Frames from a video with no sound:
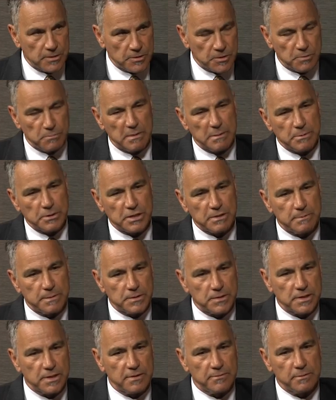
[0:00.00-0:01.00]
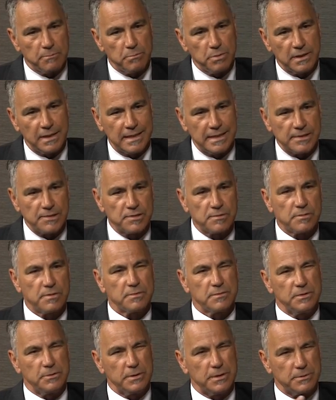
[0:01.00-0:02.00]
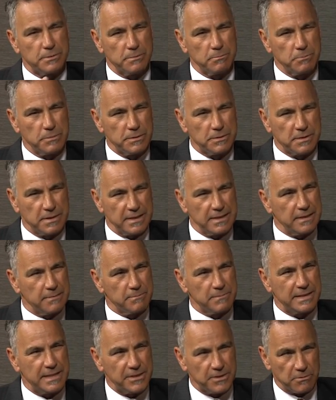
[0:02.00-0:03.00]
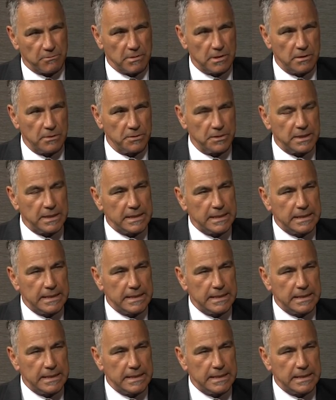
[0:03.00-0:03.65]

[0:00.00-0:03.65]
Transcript: because membership itself implies that you have to get down the road.